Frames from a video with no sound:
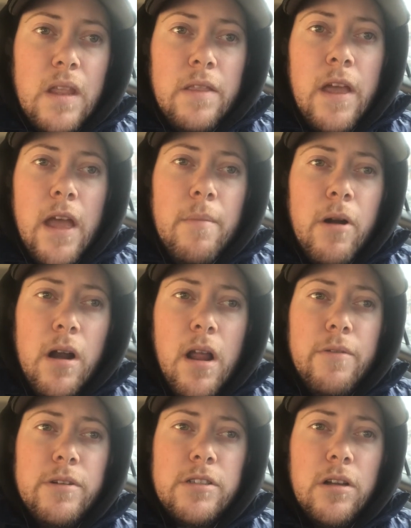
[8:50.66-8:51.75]
The
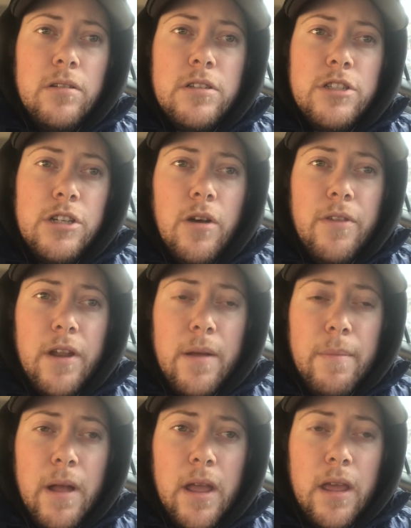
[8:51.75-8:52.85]
MRI results show that
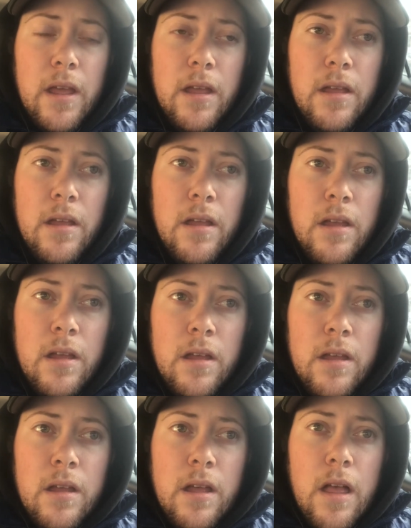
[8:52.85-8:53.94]
my
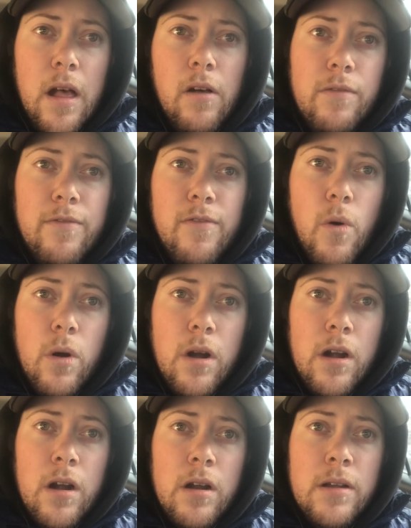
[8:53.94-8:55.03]

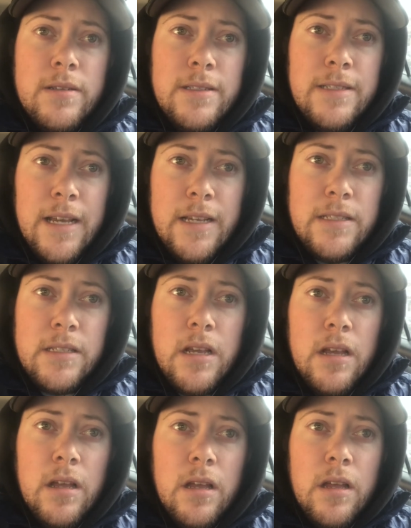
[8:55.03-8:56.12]
L4 disc
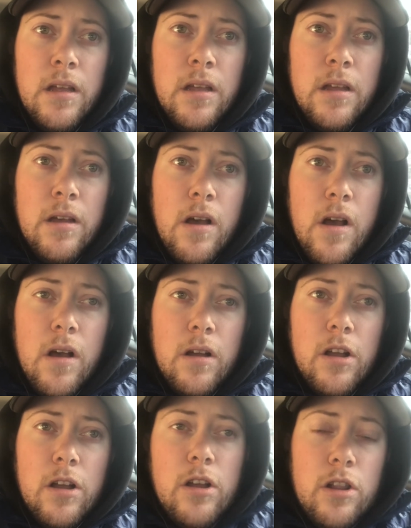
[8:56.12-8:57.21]

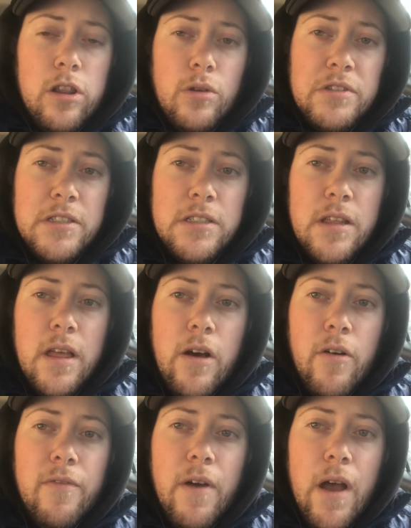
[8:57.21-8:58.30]
closest to the
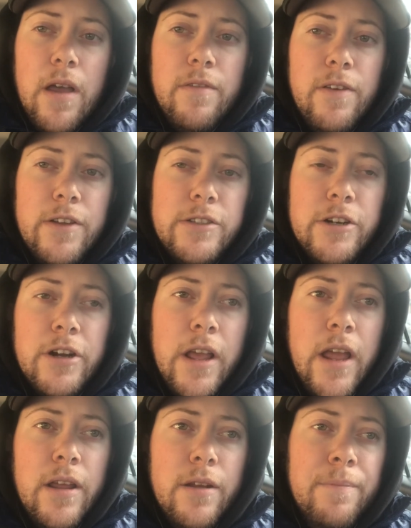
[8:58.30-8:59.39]
L5 is
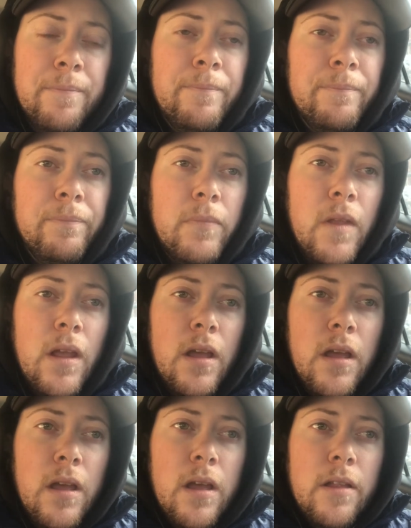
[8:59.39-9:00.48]
herniated.
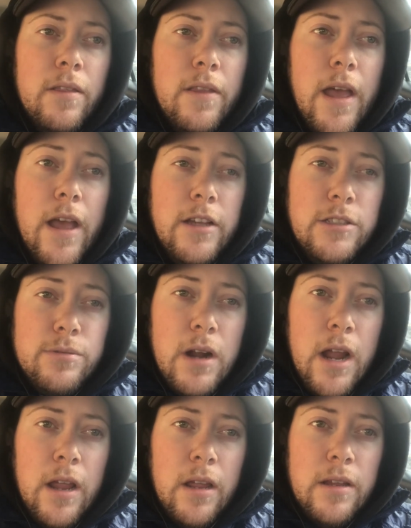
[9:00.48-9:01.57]
The
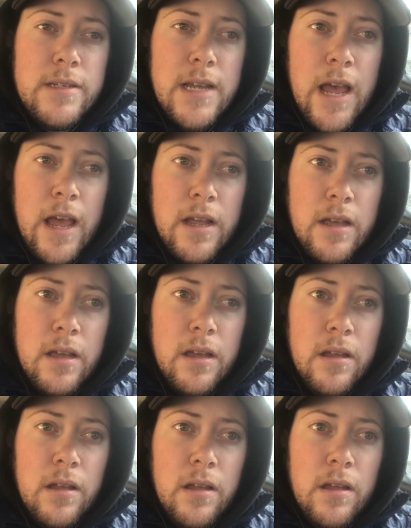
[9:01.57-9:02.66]
X-ray tech
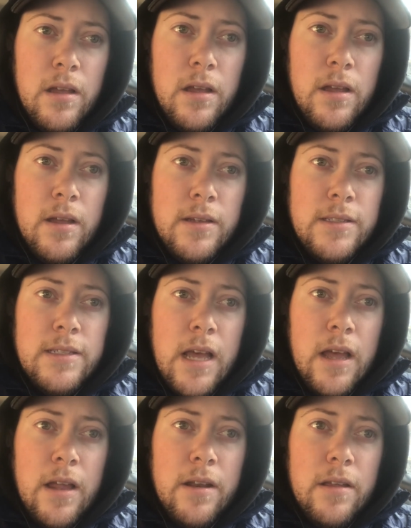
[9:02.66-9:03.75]

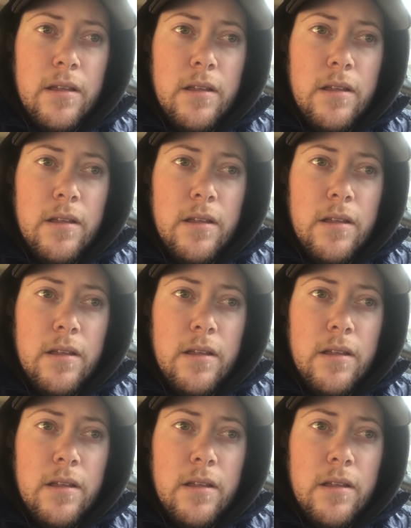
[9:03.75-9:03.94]
said